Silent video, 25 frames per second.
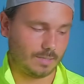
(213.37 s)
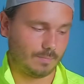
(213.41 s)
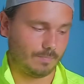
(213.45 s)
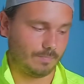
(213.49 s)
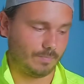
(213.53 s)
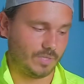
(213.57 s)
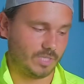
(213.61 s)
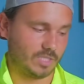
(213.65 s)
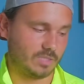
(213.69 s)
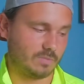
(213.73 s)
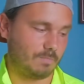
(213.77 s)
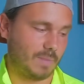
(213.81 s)

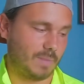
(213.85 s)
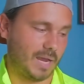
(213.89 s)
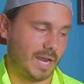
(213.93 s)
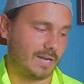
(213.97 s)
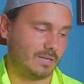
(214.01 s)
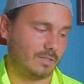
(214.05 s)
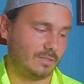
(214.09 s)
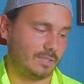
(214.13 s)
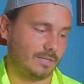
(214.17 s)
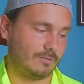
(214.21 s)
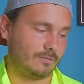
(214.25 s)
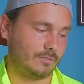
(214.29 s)
This
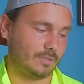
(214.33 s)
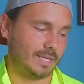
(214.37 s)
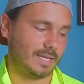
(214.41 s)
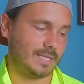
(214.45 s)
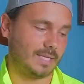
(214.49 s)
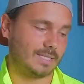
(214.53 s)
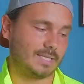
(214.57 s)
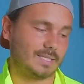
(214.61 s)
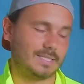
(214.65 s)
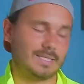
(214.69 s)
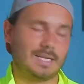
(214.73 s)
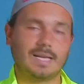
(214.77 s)
paddle definitely
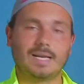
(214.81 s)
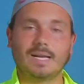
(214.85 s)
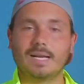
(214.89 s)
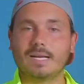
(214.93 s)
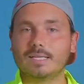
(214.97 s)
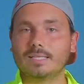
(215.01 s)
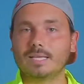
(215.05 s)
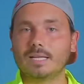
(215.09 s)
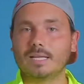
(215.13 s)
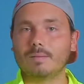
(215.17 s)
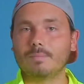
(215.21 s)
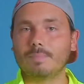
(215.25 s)
has a 10 out
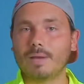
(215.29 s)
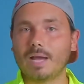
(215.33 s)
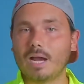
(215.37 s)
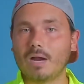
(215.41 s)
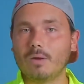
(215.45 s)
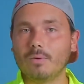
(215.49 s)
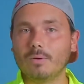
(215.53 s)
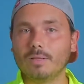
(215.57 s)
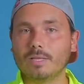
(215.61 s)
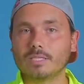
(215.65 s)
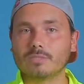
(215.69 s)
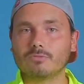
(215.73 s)
of 10
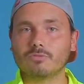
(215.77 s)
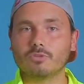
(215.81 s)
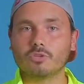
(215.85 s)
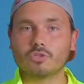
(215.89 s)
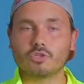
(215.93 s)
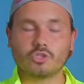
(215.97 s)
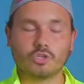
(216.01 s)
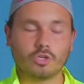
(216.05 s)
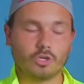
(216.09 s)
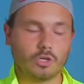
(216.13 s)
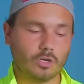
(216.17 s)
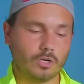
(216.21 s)
power, that's for
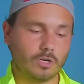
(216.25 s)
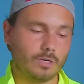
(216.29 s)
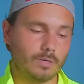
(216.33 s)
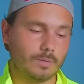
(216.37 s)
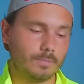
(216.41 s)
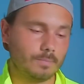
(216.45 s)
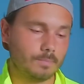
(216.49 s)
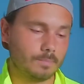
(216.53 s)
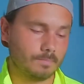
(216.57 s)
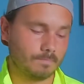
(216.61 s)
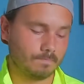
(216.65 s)
sure.